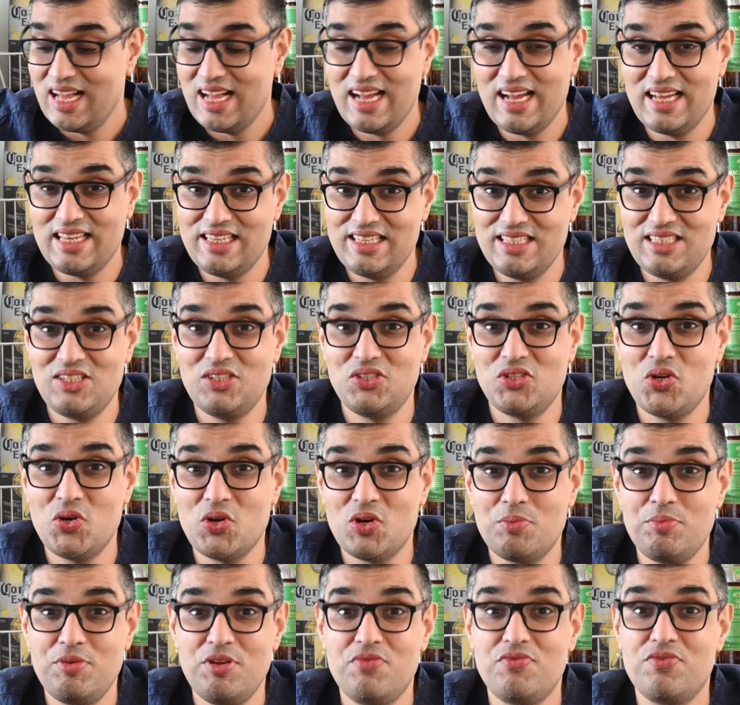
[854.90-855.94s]
And this is
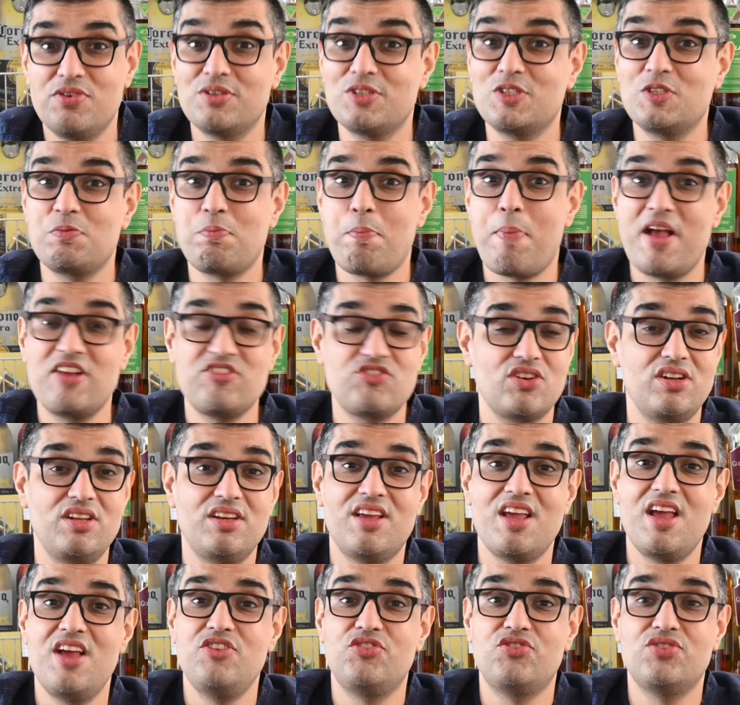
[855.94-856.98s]
going to be for special
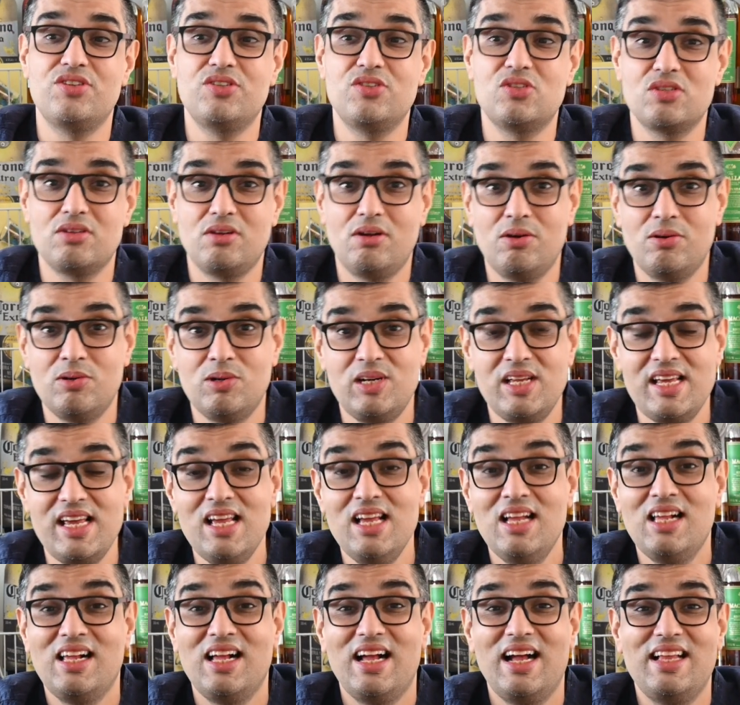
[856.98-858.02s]
occasions
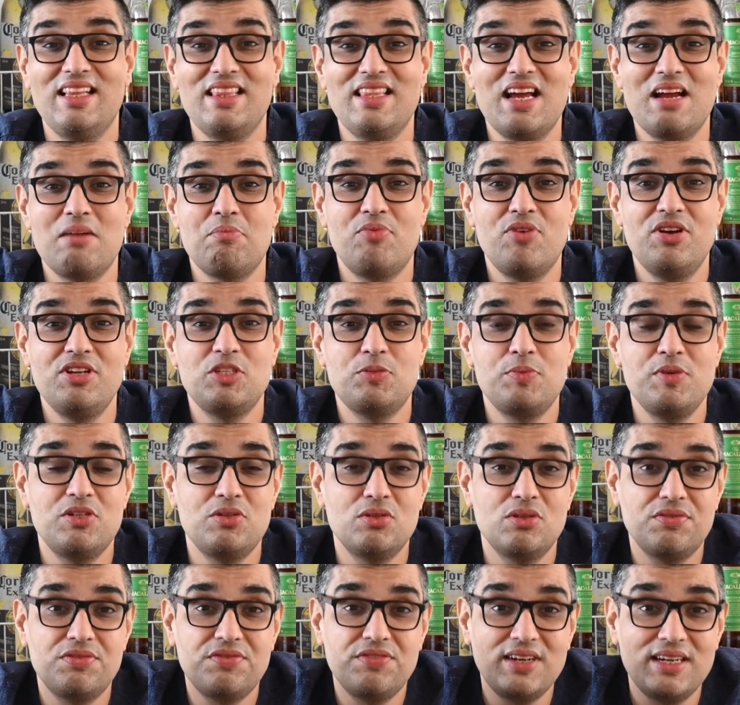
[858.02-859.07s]
only. And that brings me
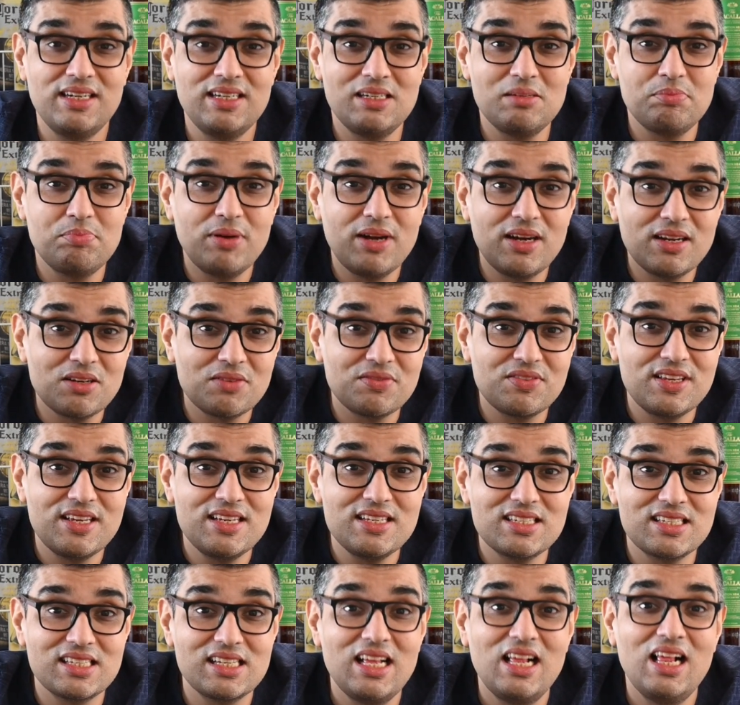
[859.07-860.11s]
to the final part of
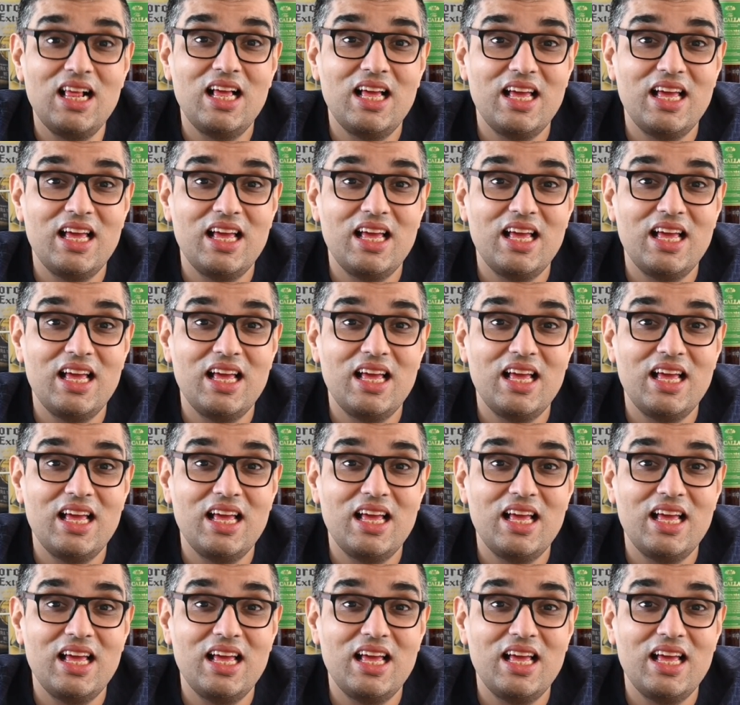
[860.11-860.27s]
this.